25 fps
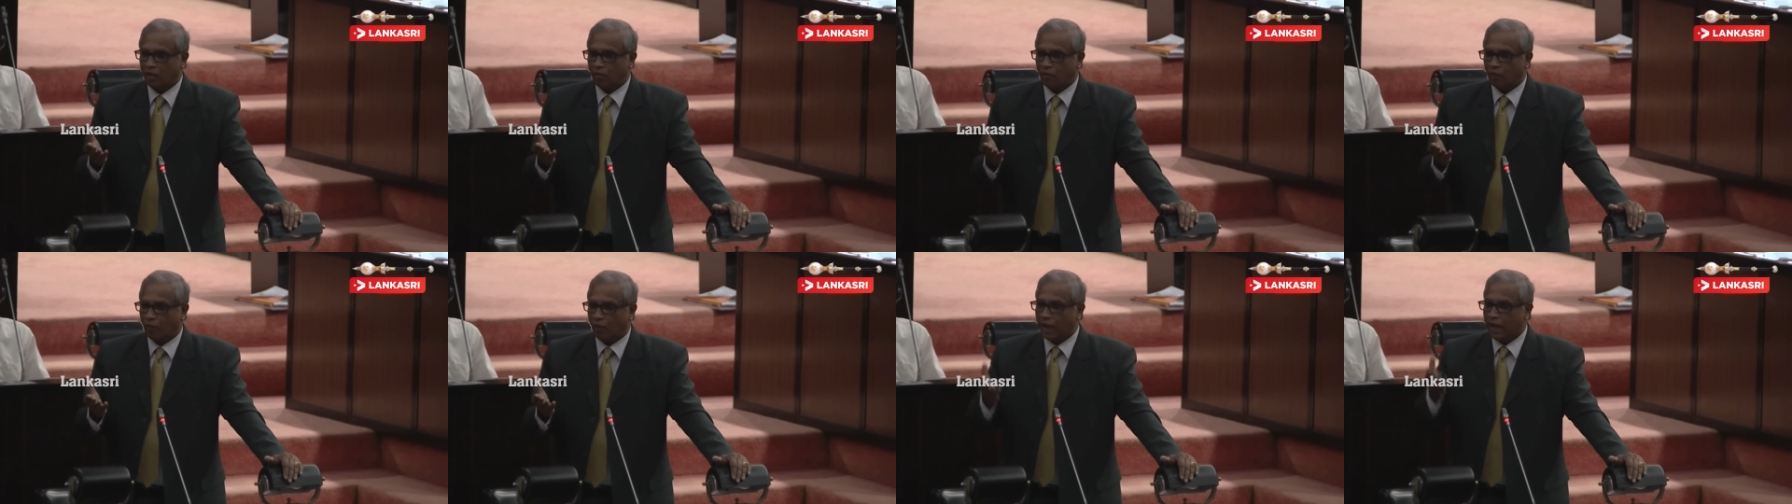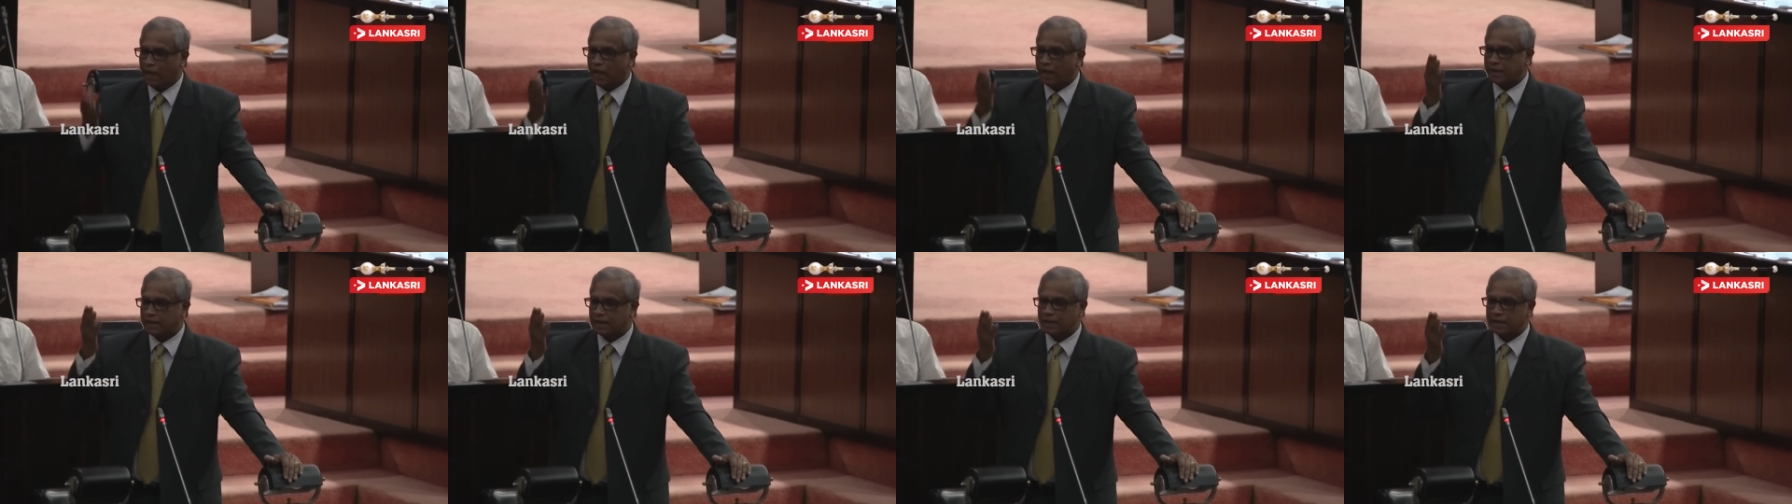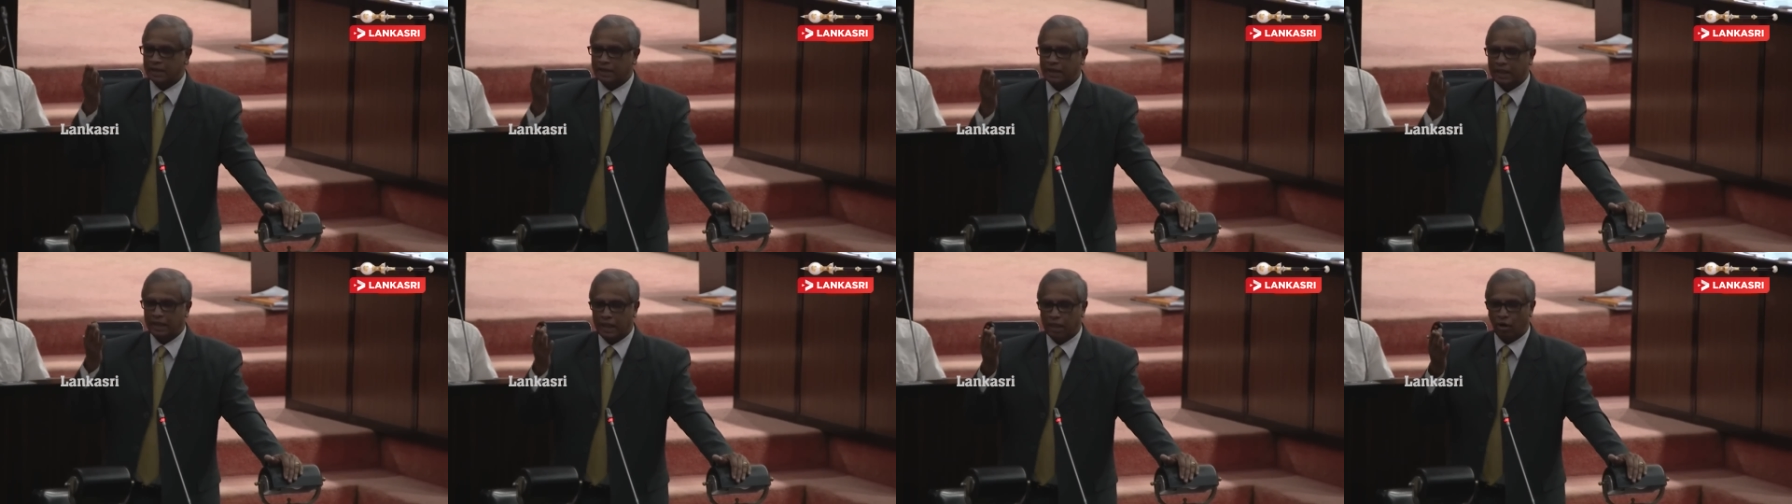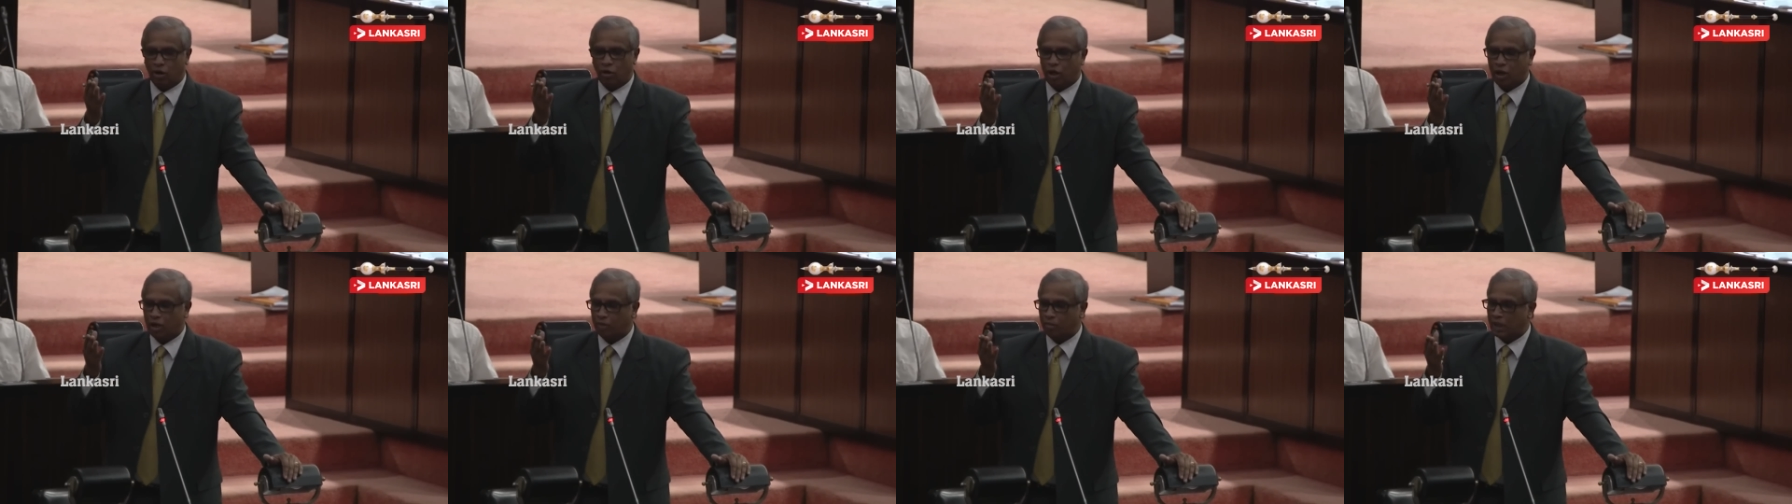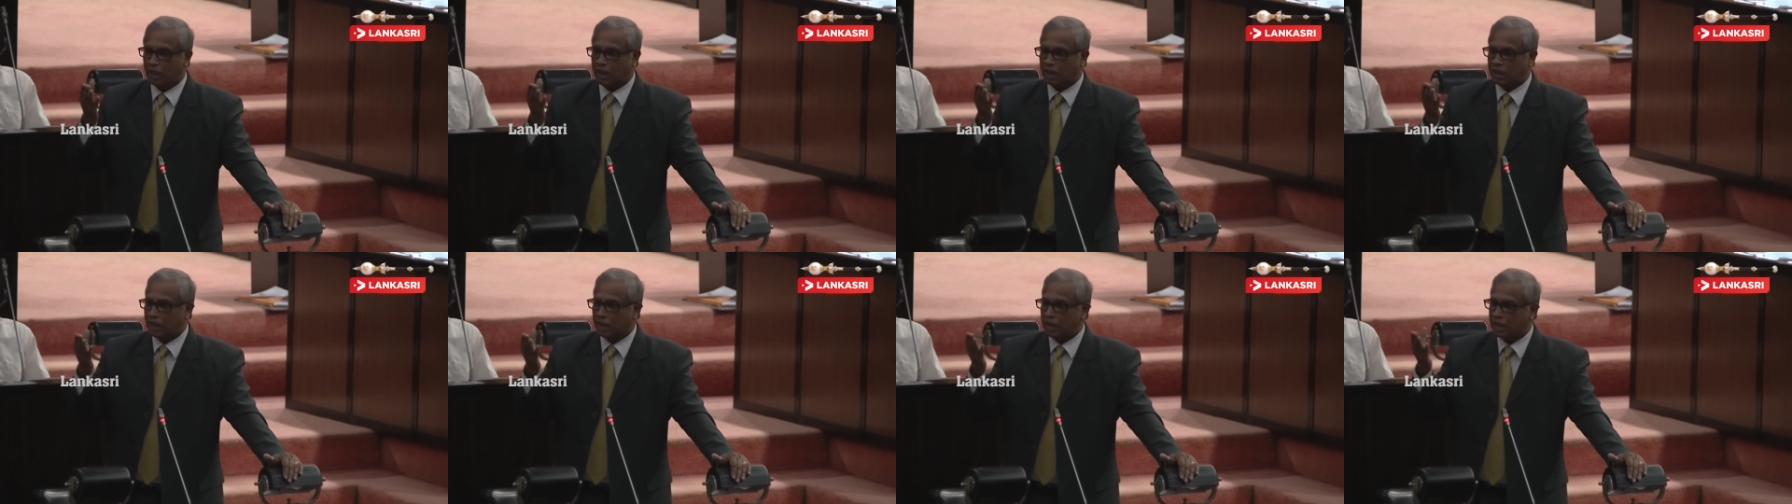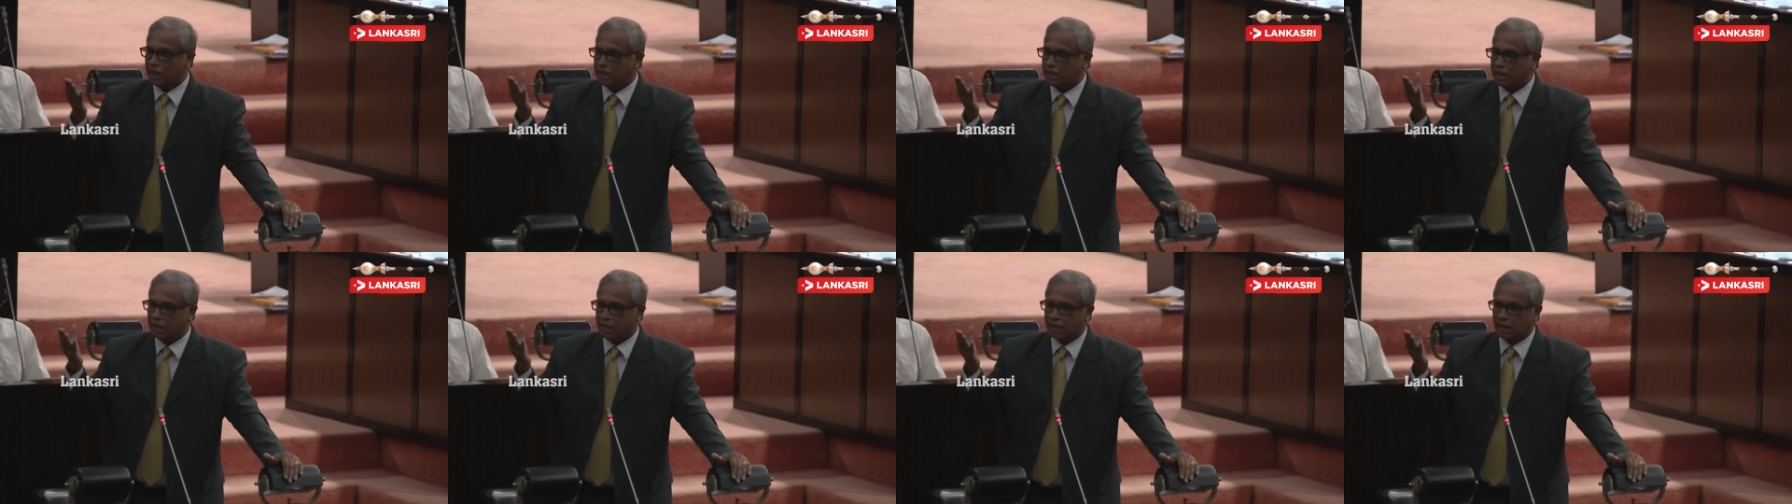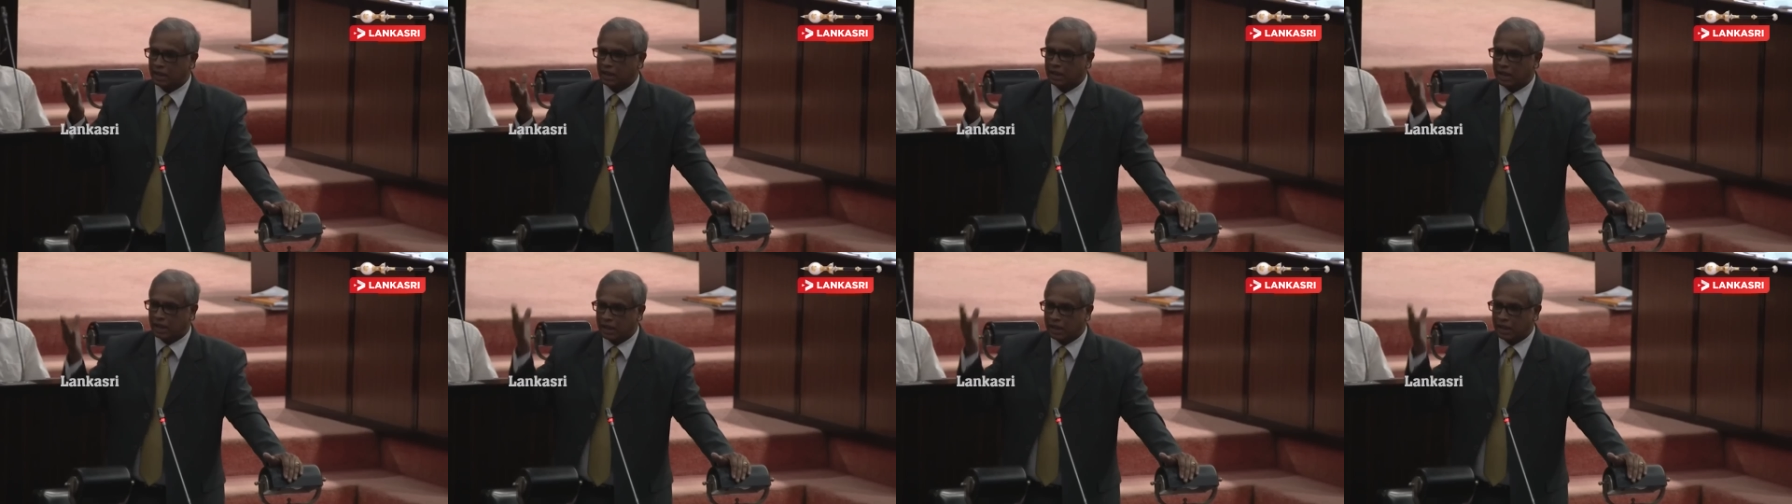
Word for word: Why doesn't the Honorable Attorney General